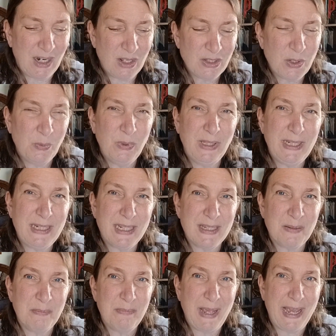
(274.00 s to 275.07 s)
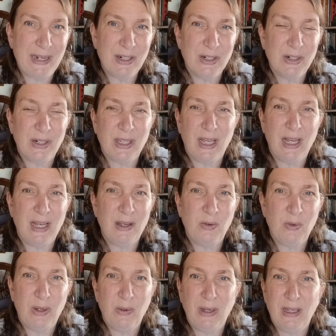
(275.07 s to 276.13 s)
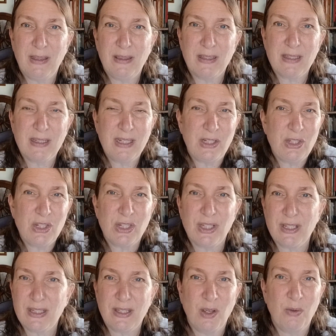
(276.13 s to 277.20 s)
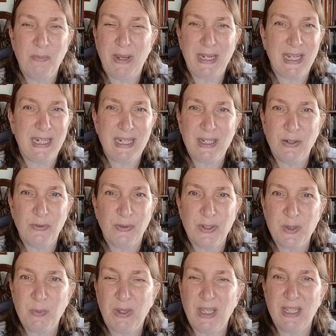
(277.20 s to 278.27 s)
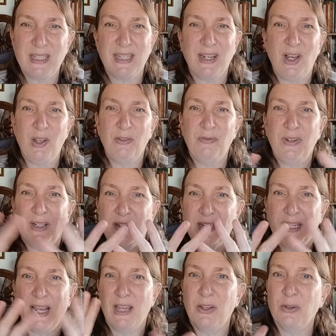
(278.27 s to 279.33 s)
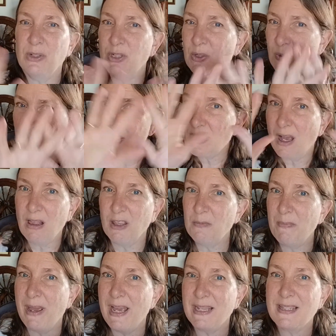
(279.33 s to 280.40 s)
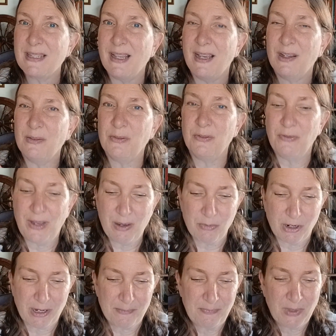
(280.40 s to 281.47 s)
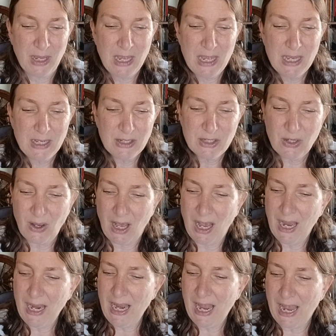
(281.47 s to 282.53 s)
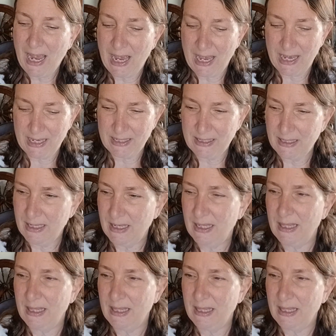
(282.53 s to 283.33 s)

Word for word: and it also really doesn't matter, uh, the stitches don't make any difference because it all felts together into a solid mass of fabric. So I had